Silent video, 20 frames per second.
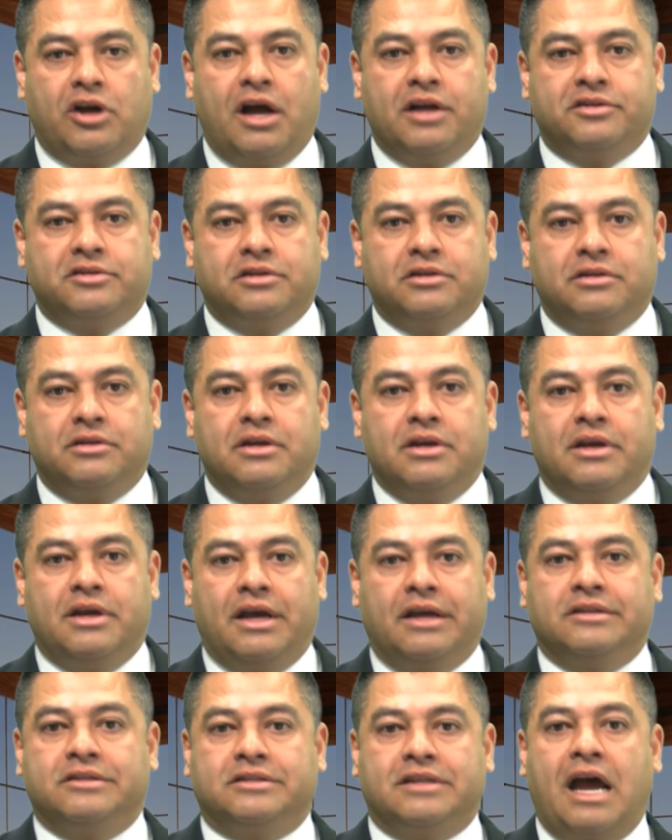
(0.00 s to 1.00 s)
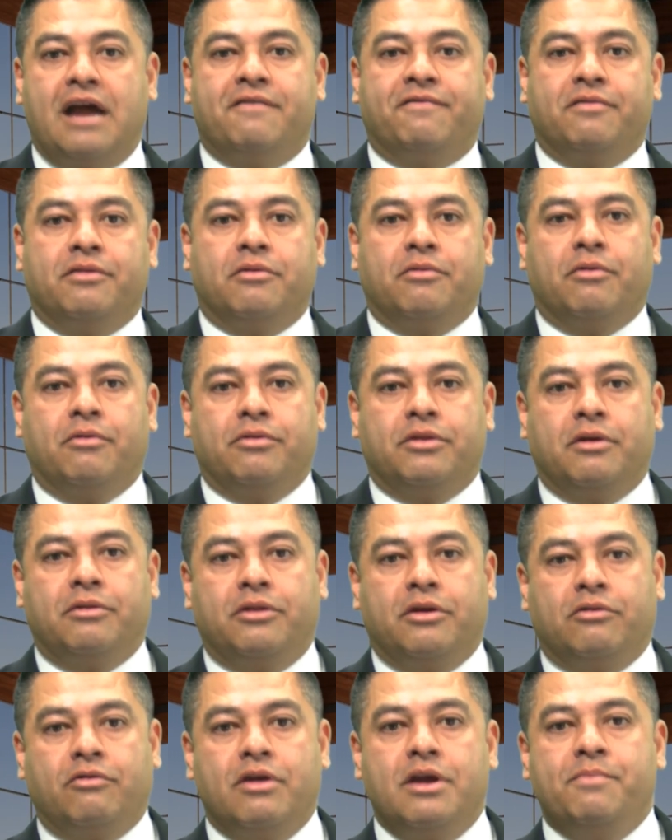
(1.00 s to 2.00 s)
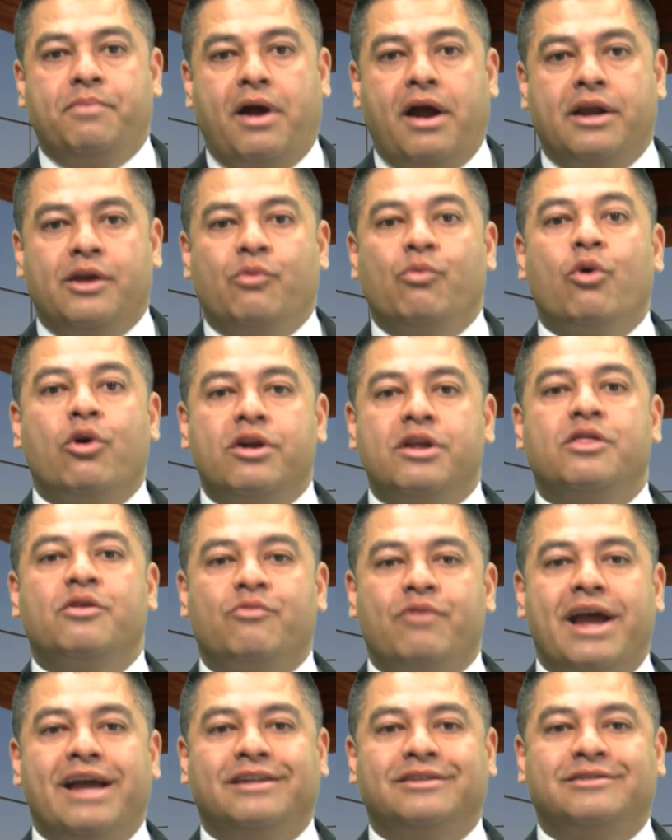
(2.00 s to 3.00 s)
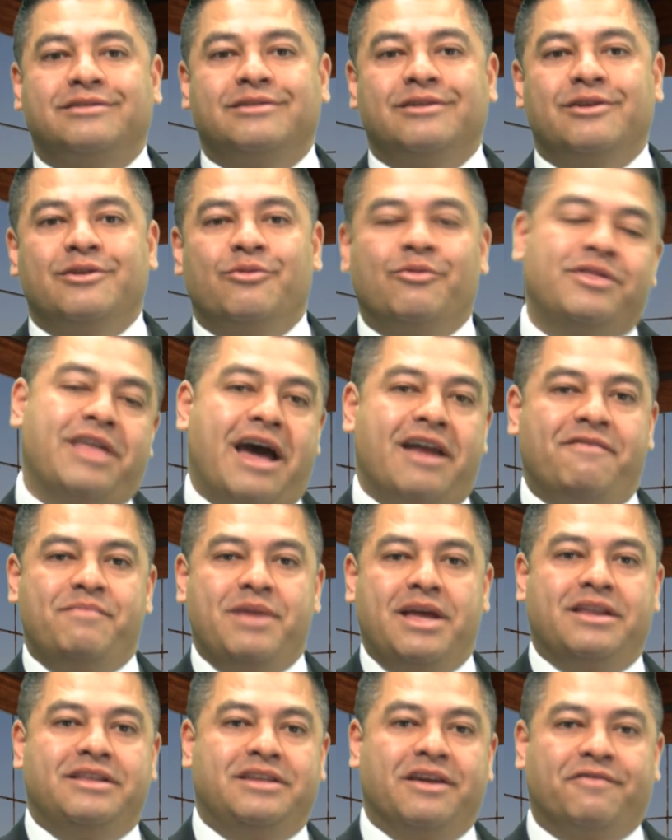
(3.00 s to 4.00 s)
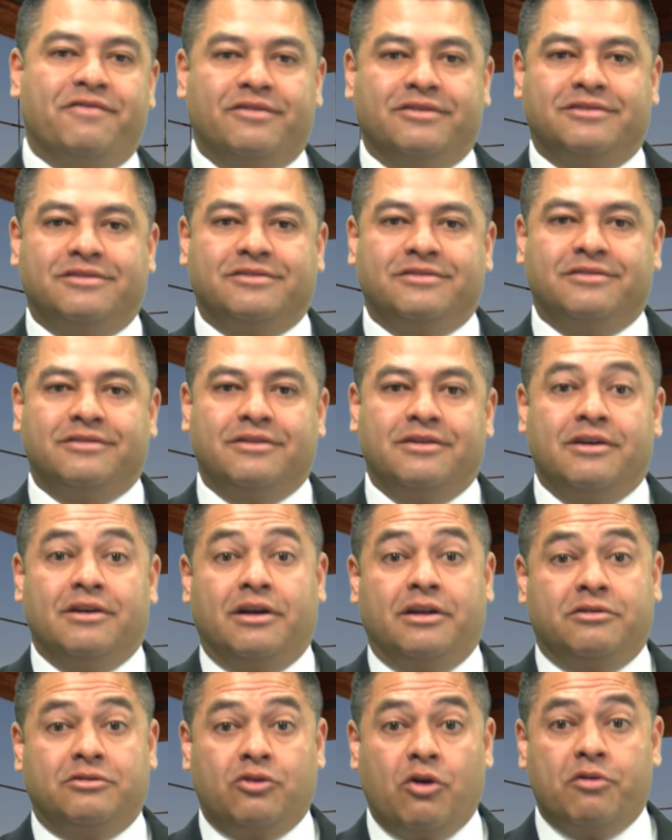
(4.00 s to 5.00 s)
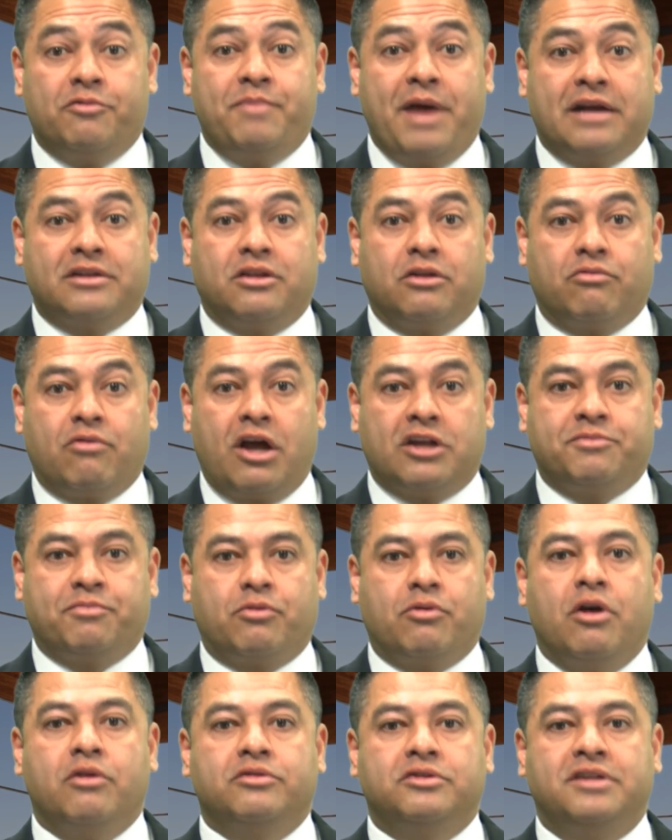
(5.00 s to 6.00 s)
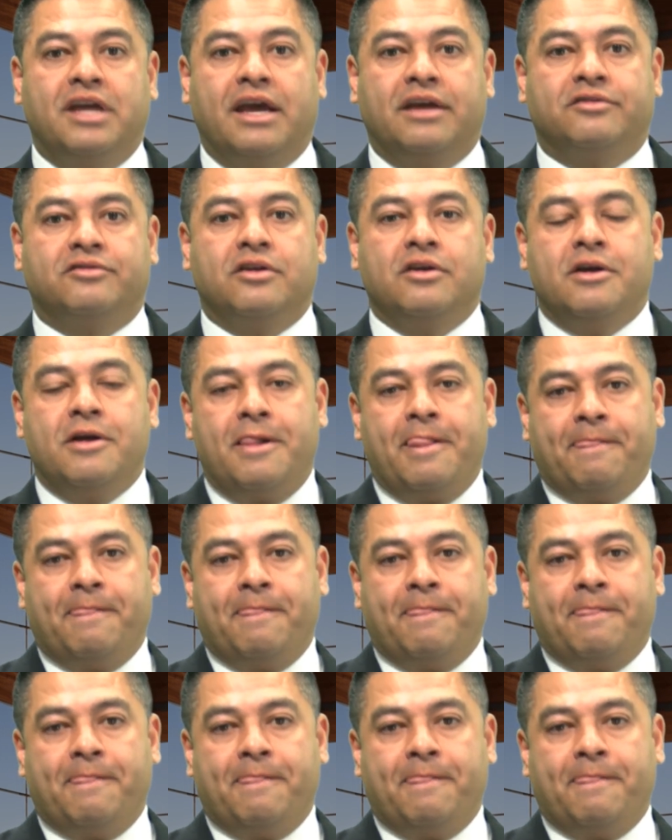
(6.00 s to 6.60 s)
Johnson and Stein from the Green Party weren't in the race, would have made a difference? This goes back to the Ross Perot's days.